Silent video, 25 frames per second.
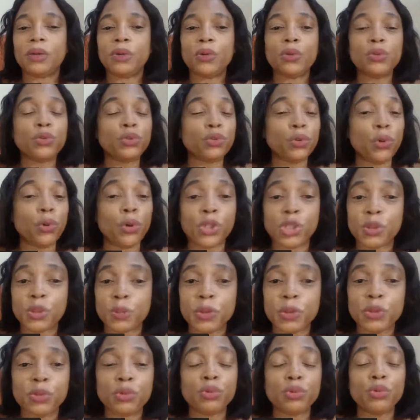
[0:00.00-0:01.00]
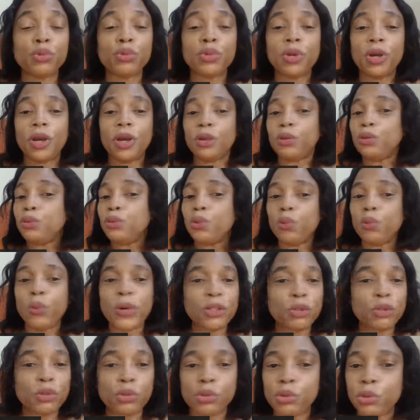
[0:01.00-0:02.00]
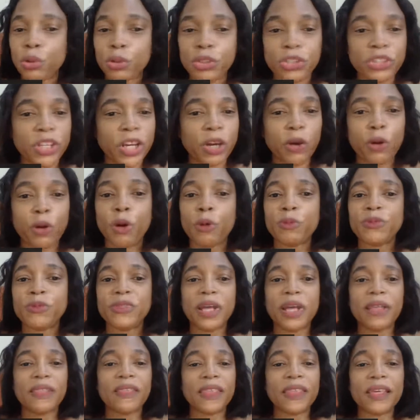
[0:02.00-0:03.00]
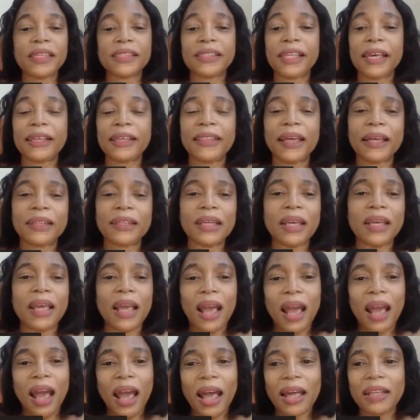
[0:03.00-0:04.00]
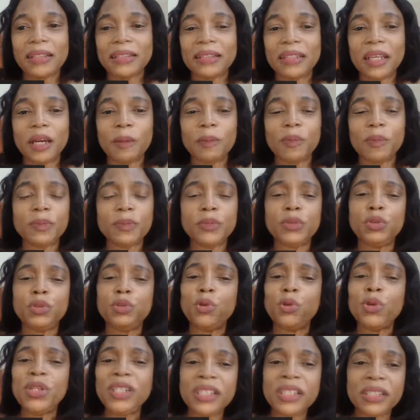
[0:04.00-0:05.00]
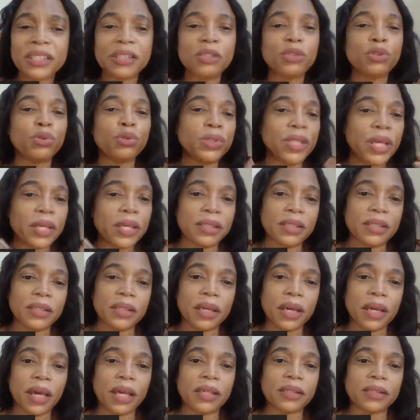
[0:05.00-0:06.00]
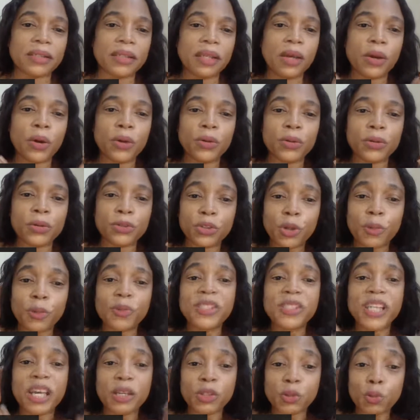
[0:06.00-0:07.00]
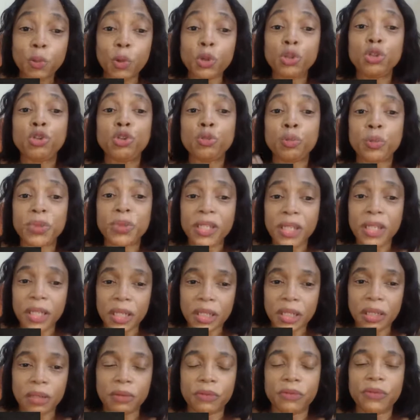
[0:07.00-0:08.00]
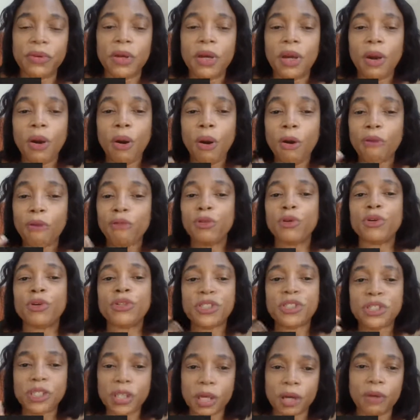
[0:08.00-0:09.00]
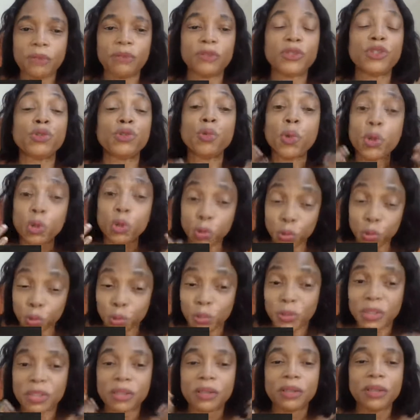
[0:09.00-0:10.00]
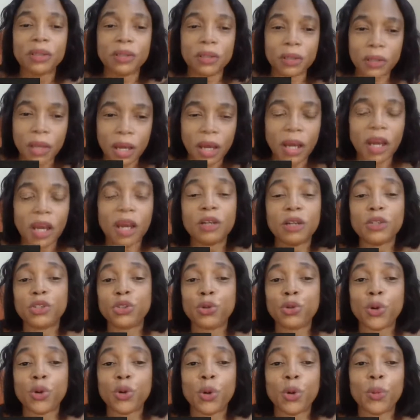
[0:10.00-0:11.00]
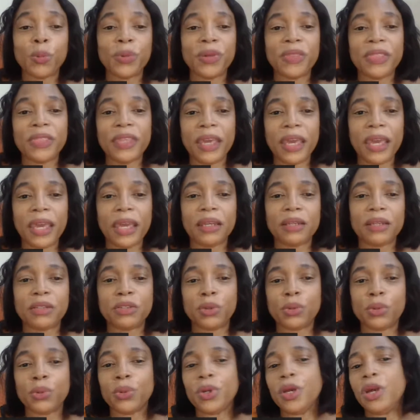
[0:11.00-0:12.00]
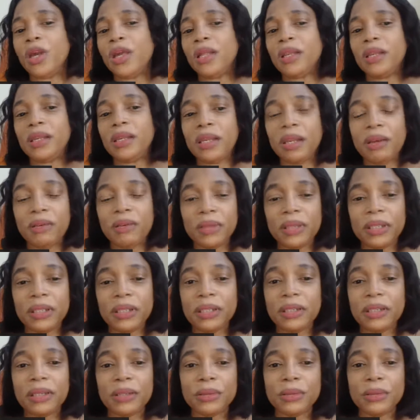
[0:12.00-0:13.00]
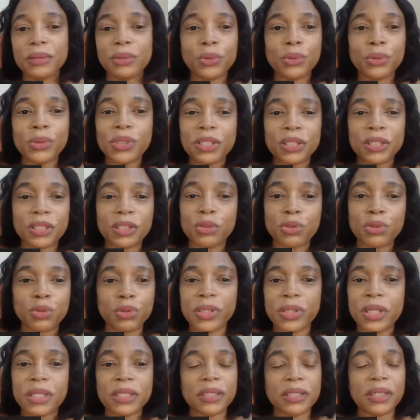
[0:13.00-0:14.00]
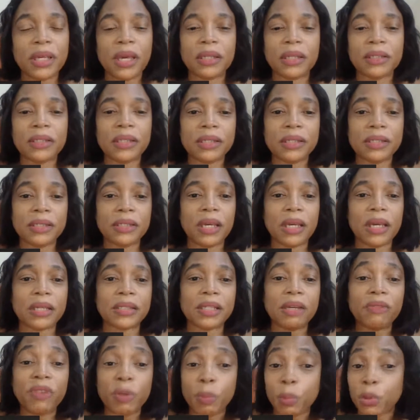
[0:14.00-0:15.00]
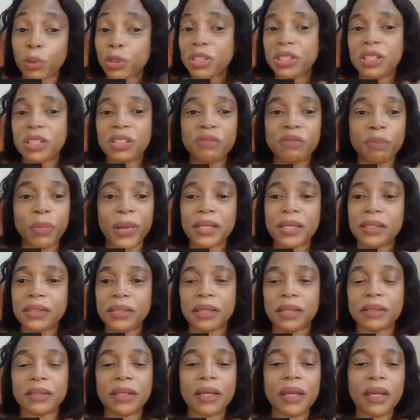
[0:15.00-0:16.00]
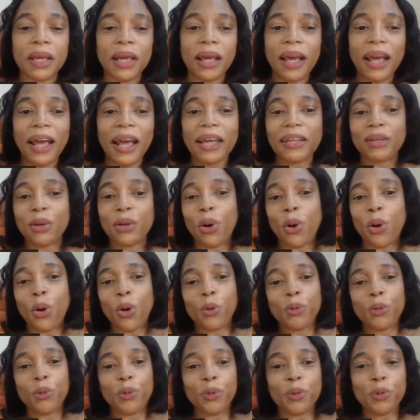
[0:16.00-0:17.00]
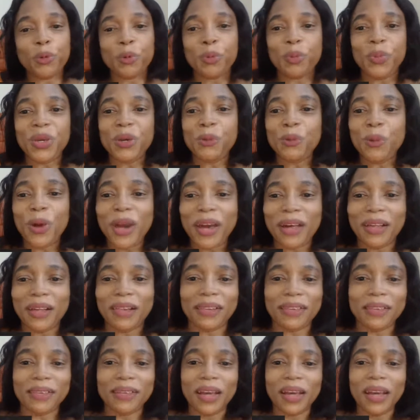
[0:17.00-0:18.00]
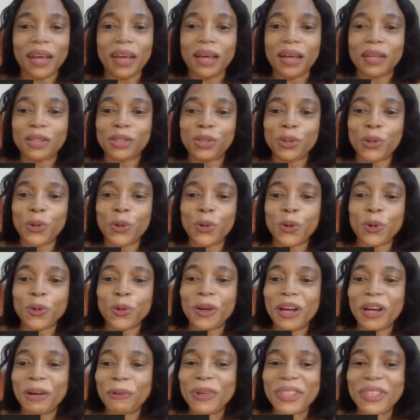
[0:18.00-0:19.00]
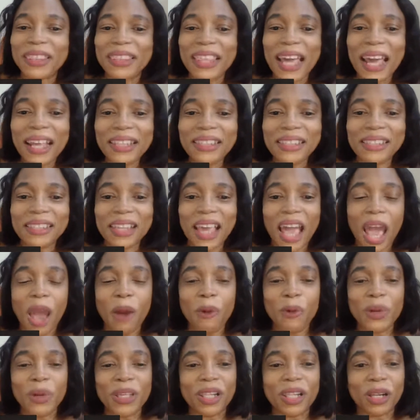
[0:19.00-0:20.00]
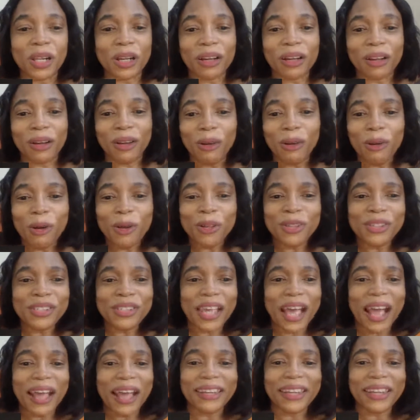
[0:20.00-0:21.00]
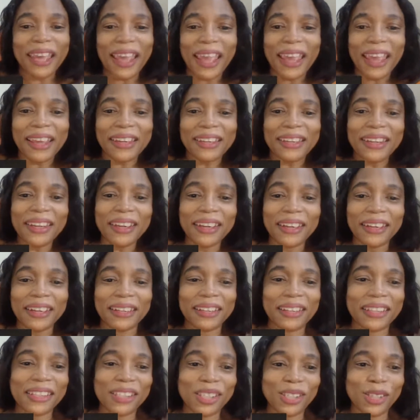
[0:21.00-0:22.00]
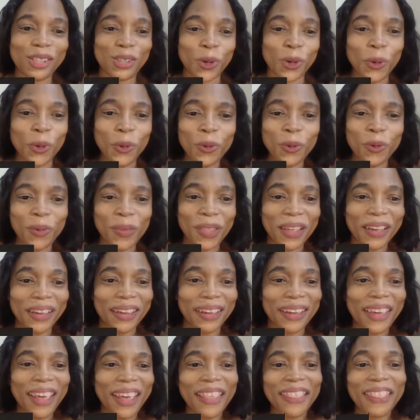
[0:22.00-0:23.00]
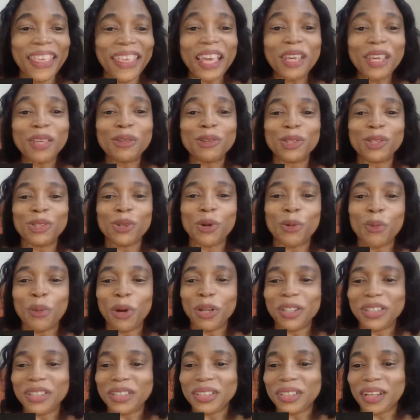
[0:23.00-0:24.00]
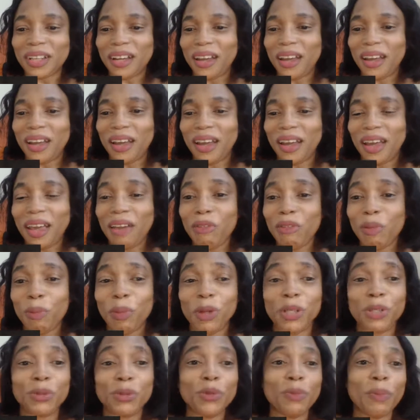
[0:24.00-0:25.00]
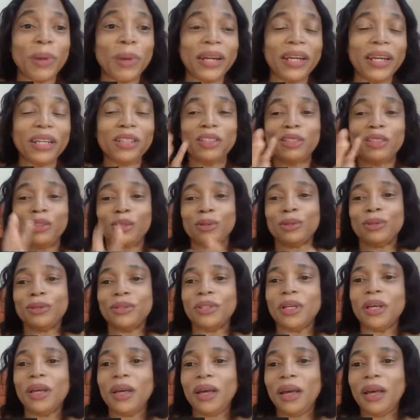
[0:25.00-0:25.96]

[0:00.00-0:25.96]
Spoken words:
Go to hospital, know when to do your checkups and things like that. And don't listen to naysayers. There are sometimes what you believe of yourself is what would show up in the end. So don't listen to naysayers. Have a positive mindset, and all will be well. So with that, I will close and end this show. Thank you so much, everybody who managed to